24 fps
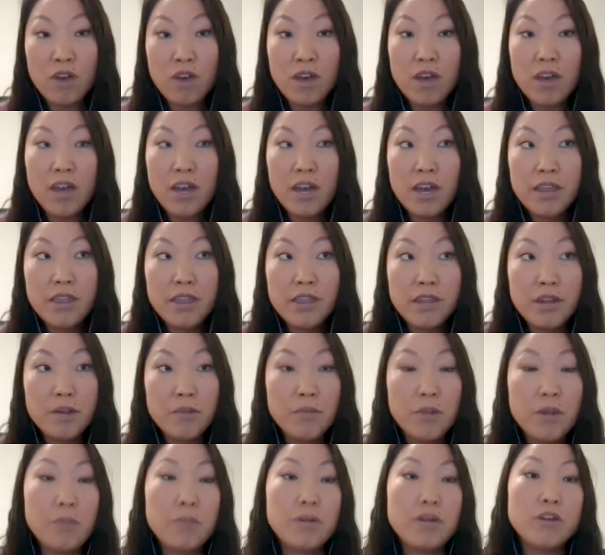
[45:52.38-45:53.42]
and then
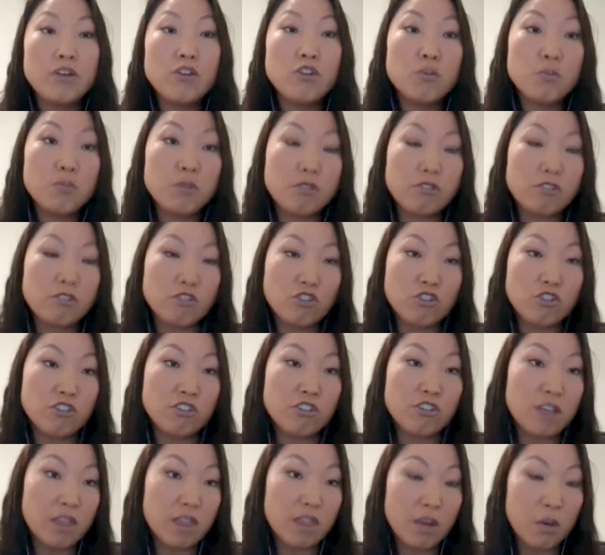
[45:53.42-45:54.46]
maybe a new position
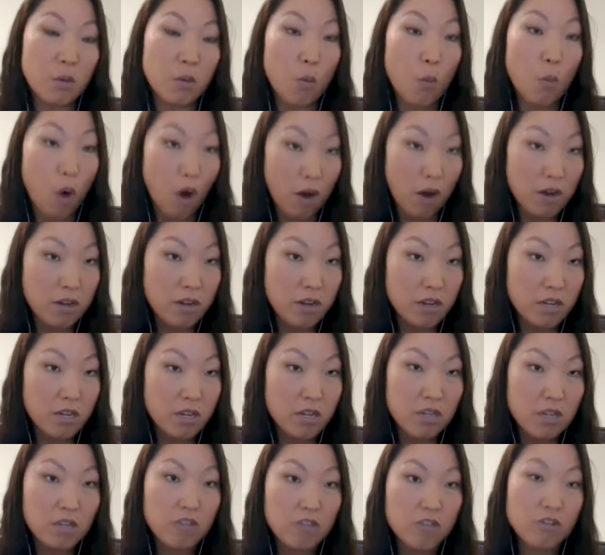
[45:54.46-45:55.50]
that they want.
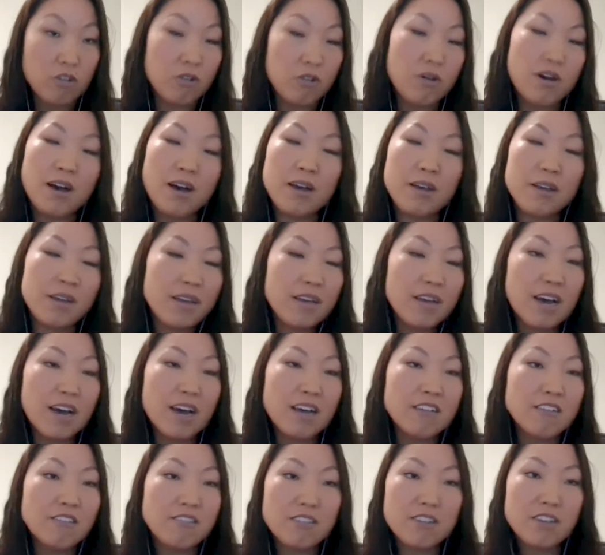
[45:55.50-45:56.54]
So I
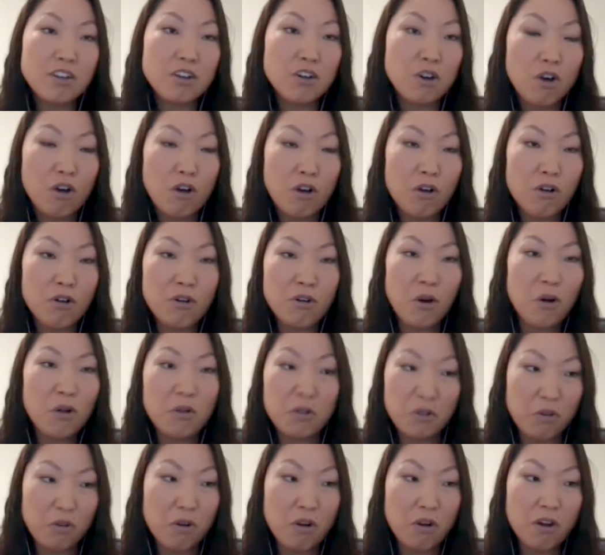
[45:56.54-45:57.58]
see it all
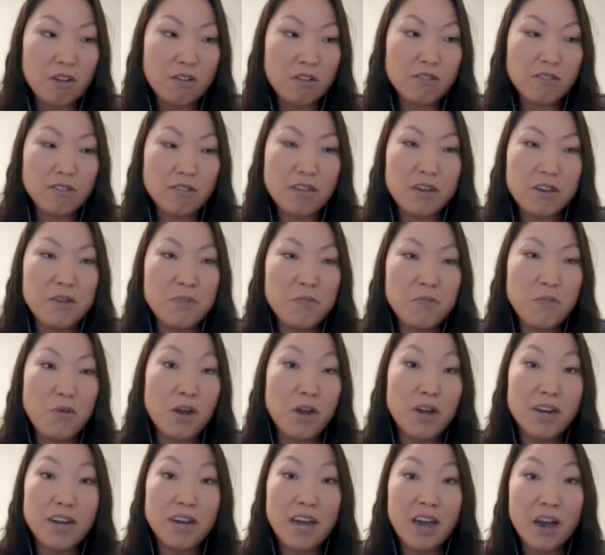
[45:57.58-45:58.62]
across
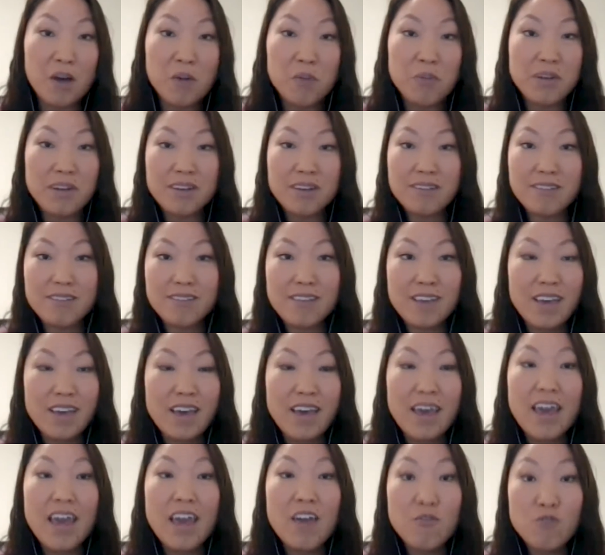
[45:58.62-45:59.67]
right now, because
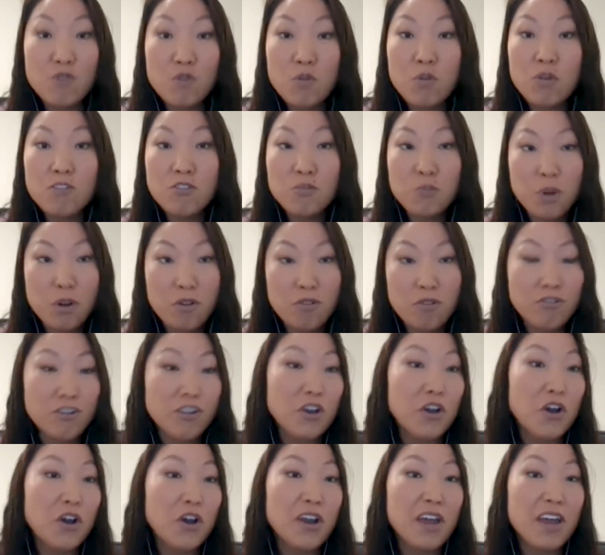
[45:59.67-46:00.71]
everyone's posting
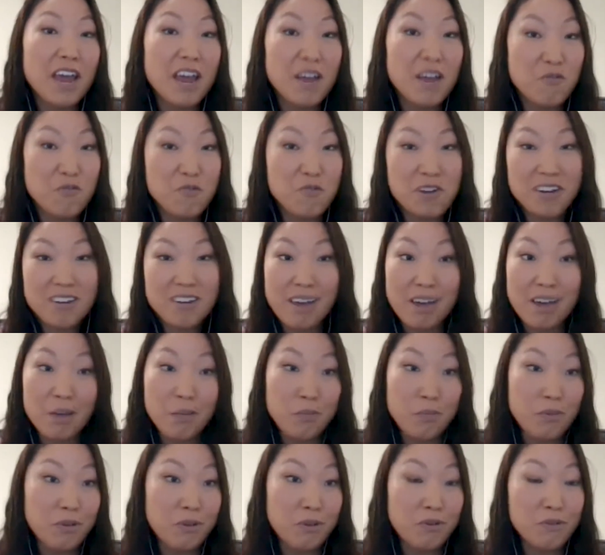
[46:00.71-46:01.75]
on every type
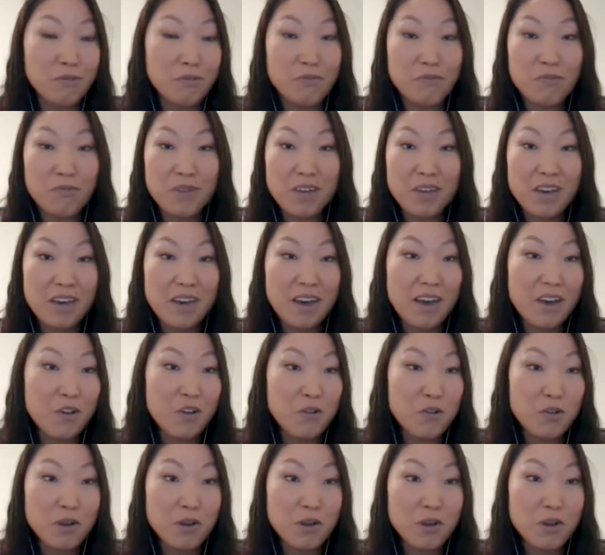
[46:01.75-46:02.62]
of hiring